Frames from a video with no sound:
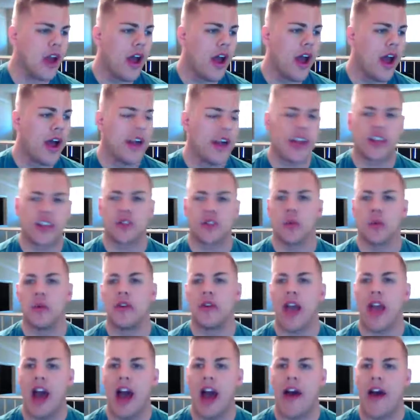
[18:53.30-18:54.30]
Next one we
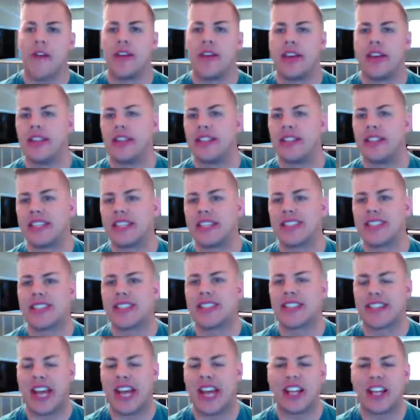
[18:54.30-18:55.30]
have is
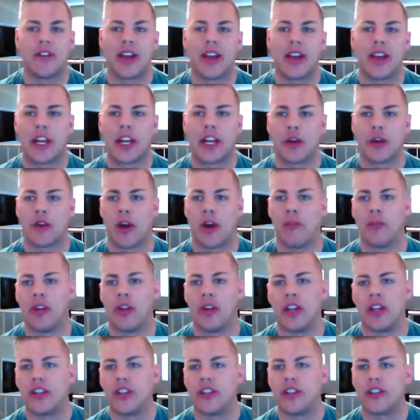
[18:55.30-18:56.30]
Salivating
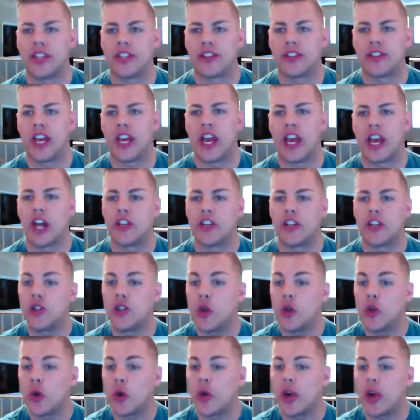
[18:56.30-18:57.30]
Gremlins. It's a
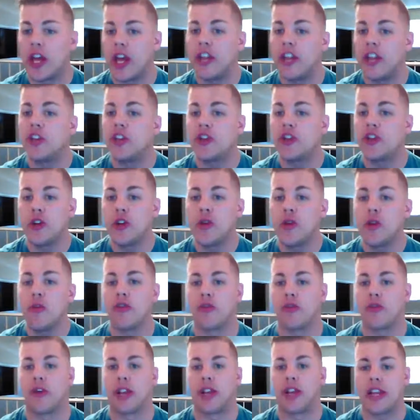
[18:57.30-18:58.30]
2 in a red,
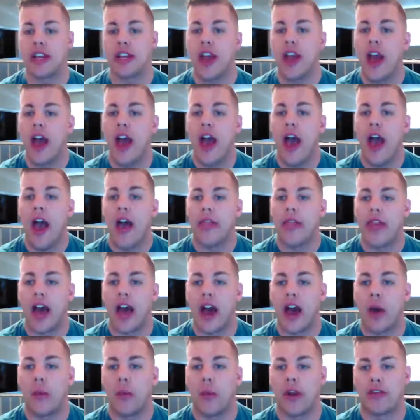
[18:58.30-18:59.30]
2/3,
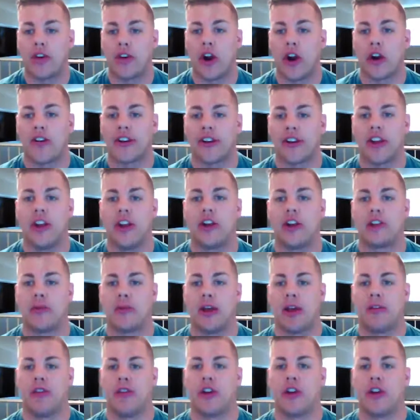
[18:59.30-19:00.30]
that whenever an artifact enters the
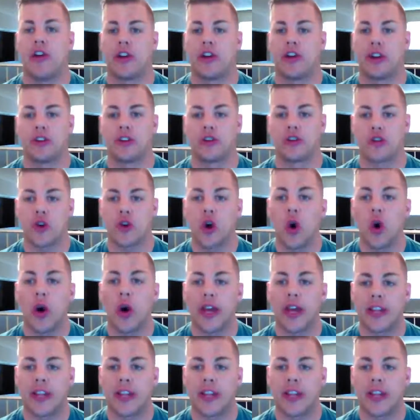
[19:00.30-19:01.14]
battlefield under your control, it gets